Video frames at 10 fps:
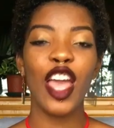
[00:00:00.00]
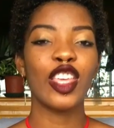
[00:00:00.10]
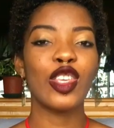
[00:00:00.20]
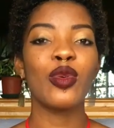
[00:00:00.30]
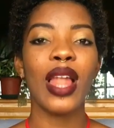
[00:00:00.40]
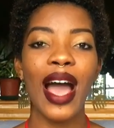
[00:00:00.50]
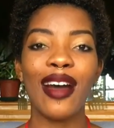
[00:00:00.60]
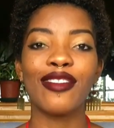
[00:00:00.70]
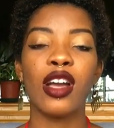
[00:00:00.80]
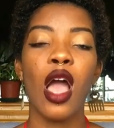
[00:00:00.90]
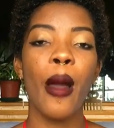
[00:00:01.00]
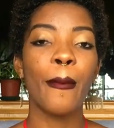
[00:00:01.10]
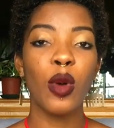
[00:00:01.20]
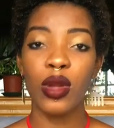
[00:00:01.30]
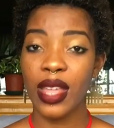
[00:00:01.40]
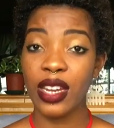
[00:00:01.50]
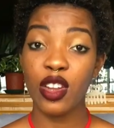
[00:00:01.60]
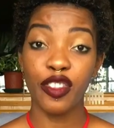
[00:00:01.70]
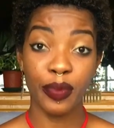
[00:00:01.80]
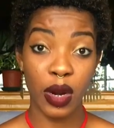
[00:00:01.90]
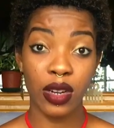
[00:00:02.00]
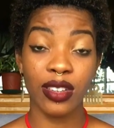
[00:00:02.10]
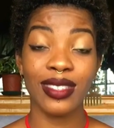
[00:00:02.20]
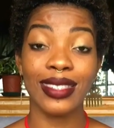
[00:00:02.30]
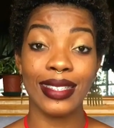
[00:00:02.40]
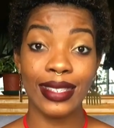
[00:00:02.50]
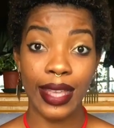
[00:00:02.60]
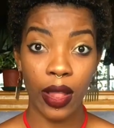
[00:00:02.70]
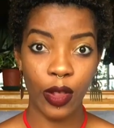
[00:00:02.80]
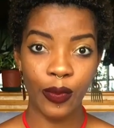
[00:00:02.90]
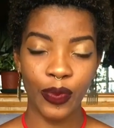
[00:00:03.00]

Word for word: you'll have more than enough products to sell.